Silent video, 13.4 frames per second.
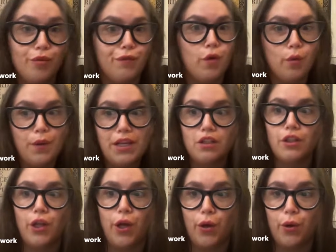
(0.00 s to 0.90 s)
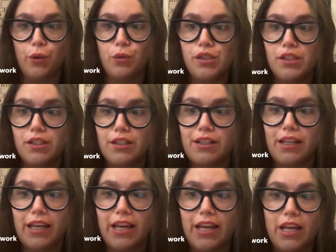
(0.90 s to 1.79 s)
before we close,
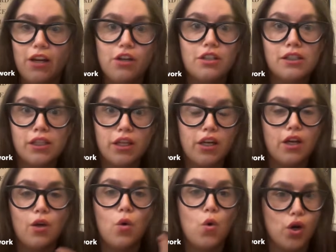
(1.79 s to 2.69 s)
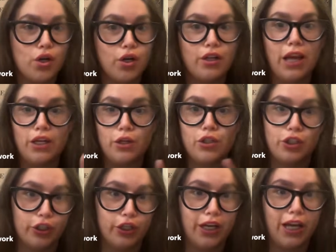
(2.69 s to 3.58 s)
here's the order that you
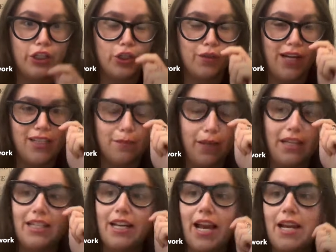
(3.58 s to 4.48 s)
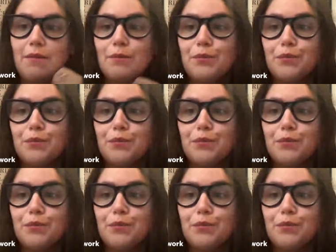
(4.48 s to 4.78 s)
should look at your resume tonight.